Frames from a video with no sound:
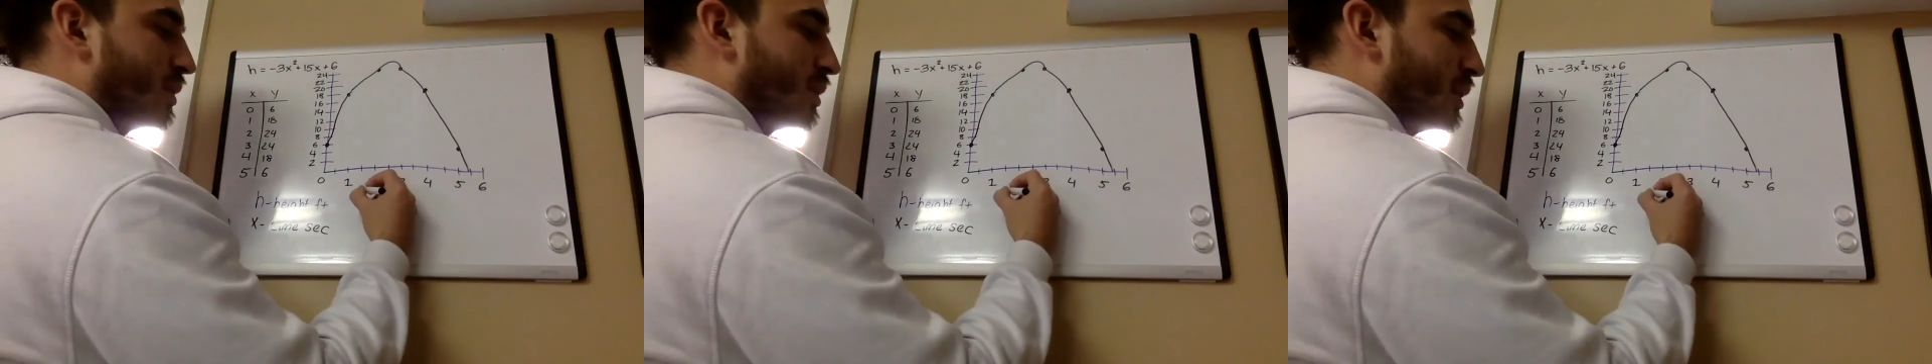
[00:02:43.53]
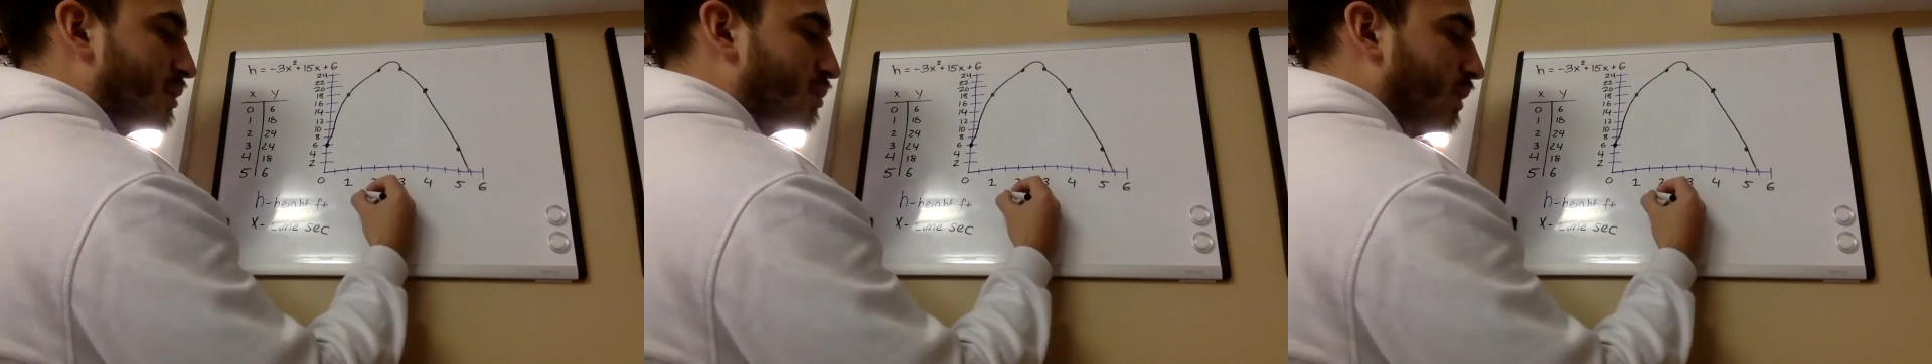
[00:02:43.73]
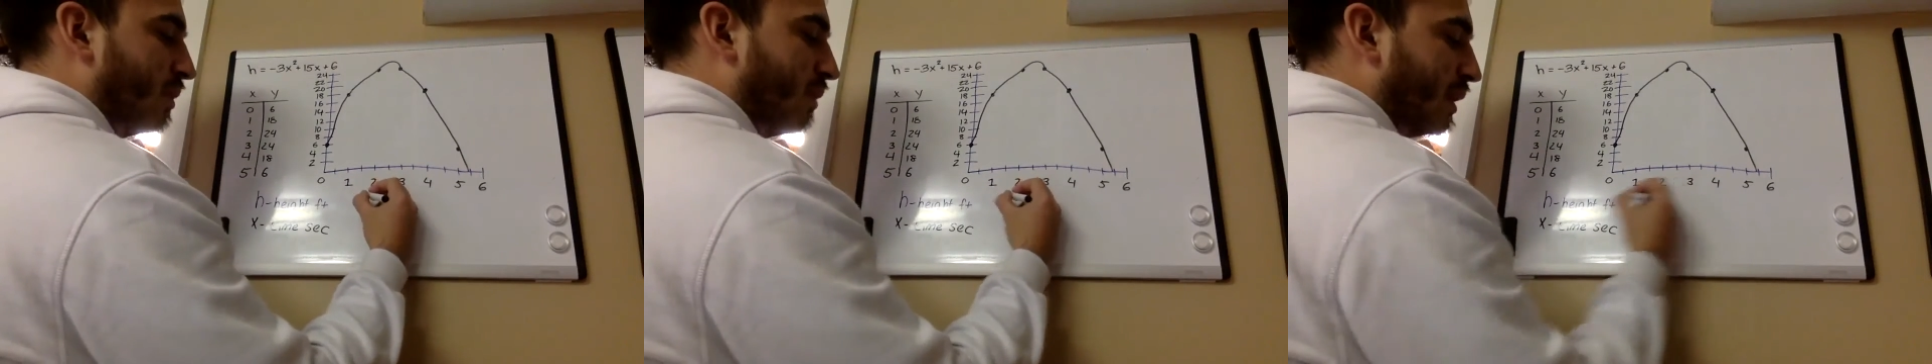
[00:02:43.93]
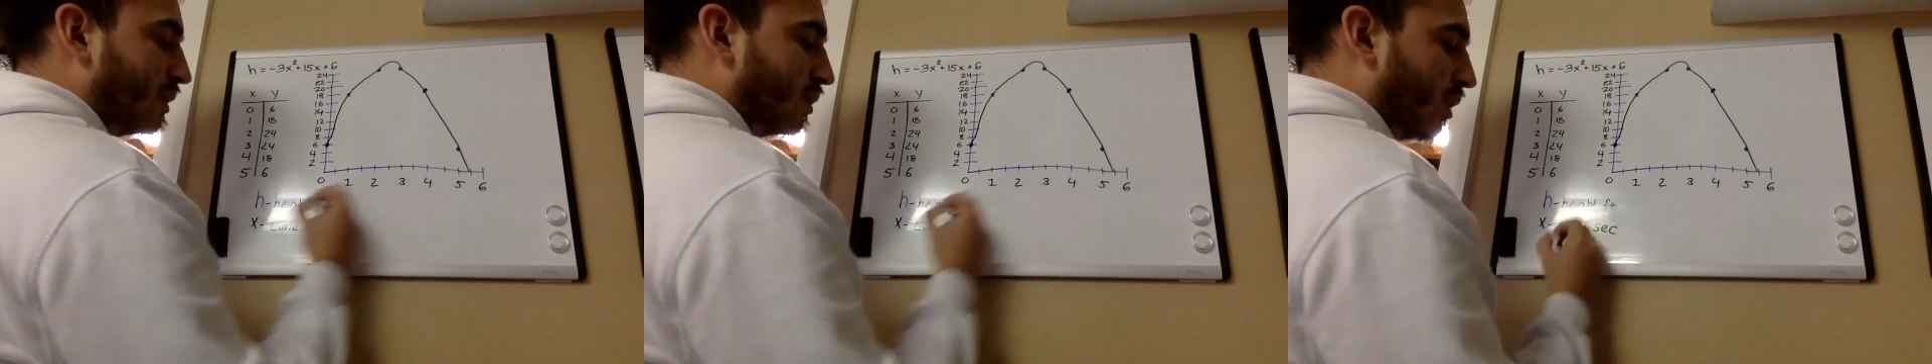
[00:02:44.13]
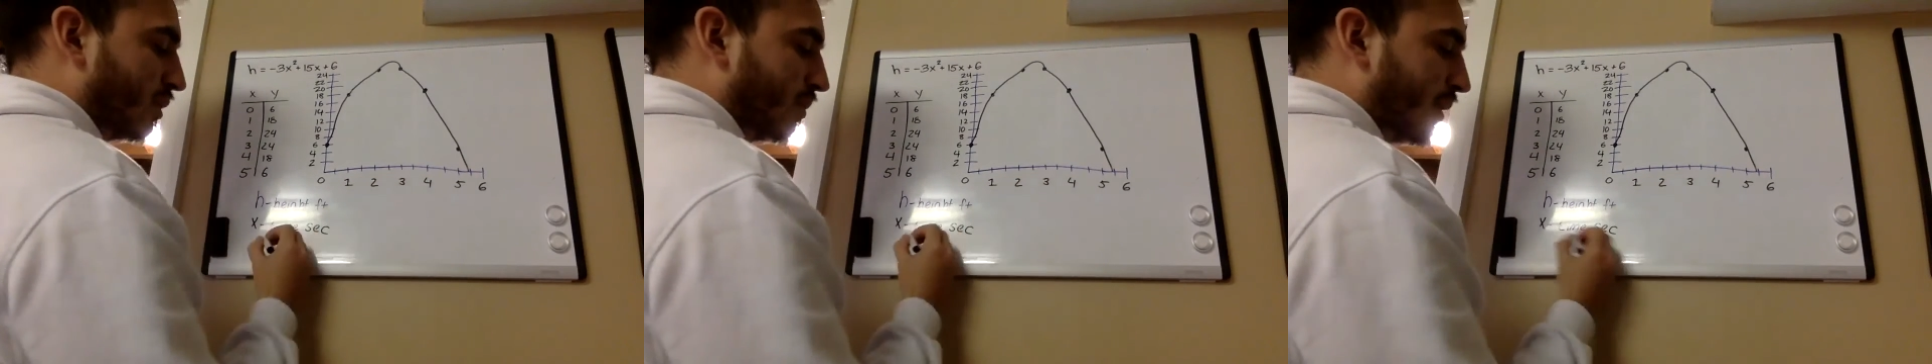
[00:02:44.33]
since we already
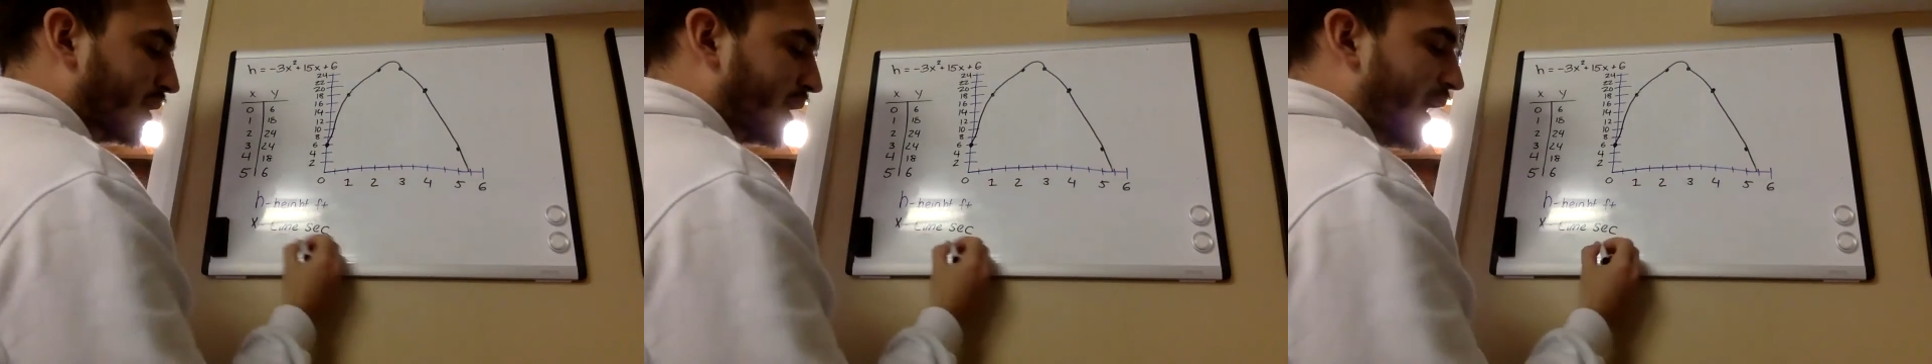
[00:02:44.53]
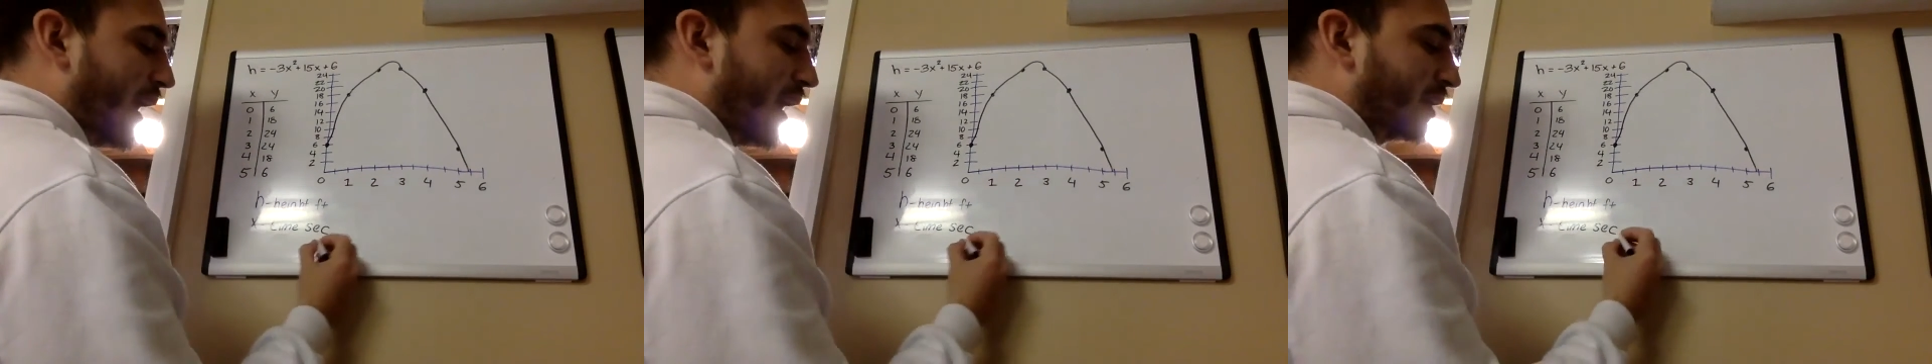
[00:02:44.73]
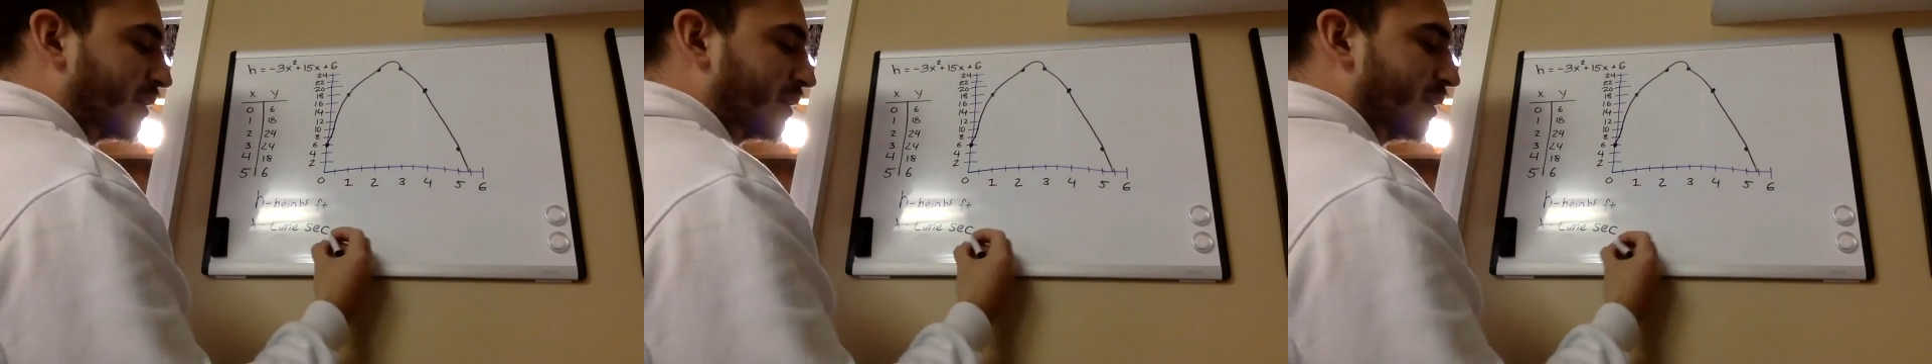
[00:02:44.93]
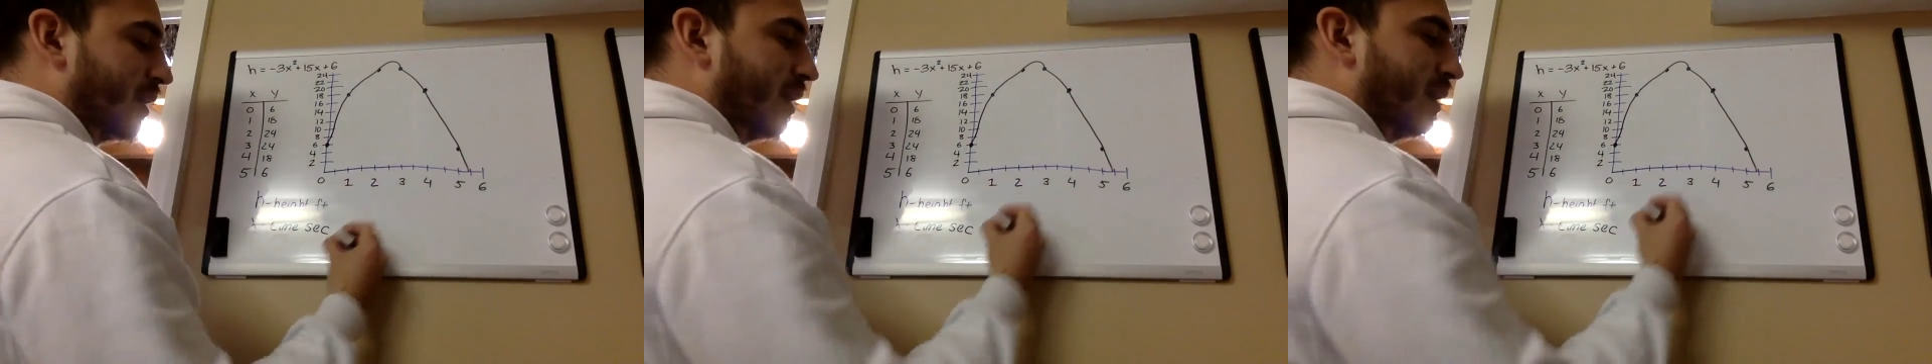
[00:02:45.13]
talked about that X